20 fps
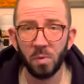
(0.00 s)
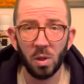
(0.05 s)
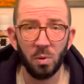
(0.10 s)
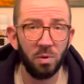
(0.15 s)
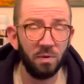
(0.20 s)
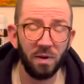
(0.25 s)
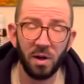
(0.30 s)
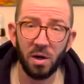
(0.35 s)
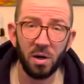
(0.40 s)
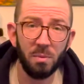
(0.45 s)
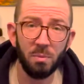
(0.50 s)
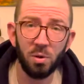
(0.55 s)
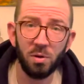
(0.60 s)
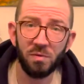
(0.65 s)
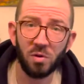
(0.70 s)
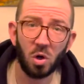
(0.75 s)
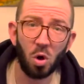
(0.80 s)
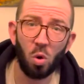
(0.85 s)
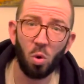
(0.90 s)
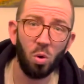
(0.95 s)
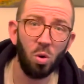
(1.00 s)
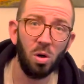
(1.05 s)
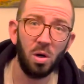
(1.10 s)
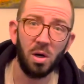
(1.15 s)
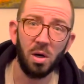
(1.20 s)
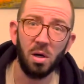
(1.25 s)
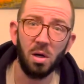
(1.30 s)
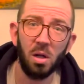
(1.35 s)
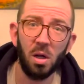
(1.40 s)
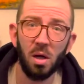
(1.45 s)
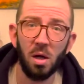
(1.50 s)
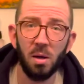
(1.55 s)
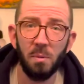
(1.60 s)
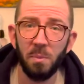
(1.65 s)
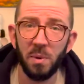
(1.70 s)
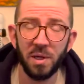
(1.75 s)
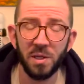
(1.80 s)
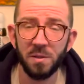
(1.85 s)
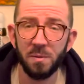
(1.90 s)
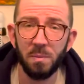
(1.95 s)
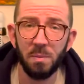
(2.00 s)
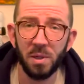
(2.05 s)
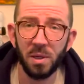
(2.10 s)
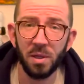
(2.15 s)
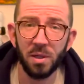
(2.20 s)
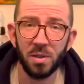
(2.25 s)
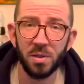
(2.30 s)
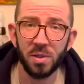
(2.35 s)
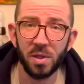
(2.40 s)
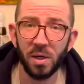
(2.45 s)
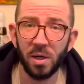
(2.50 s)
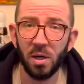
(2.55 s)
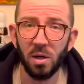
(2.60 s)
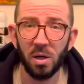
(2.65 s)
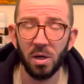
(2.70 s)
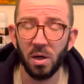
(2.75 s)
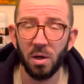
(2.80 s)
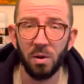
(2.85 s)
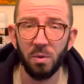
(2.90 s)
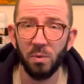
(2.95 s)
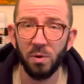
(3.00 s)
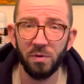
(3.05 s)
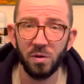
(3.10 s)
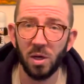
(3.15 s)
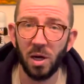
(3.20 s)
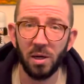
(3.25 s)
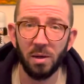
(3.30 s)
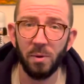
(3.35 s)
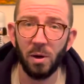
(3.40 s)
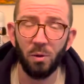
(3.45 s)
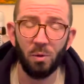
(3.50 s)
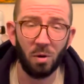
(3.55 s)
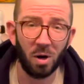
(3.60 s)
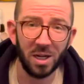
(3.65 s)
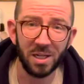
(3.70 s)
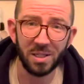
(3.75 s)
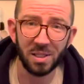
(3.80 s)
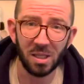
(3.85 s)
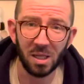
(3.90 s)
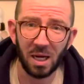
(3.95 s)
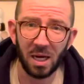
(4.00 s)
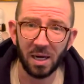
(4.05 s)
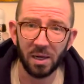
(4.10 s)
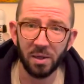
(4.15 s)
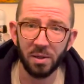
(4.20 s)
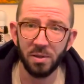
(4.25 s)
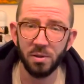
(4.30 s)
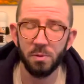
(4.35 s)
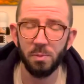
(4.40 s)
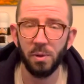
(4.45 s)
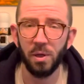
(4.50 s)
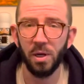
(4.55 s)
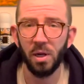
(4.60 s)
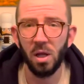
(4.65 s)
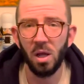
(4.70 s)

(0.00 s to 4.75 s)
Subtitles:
We've had a number of corn-based beers here, and we've talked about rice lagers, but